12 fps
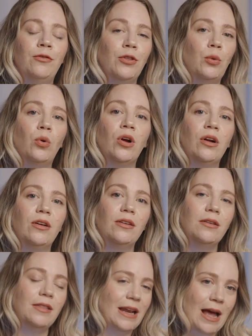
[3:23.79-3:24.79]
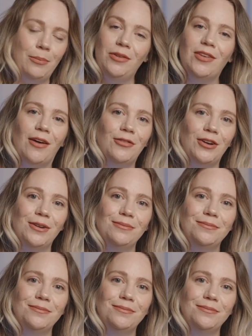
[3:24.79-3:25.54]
for the work that happens after.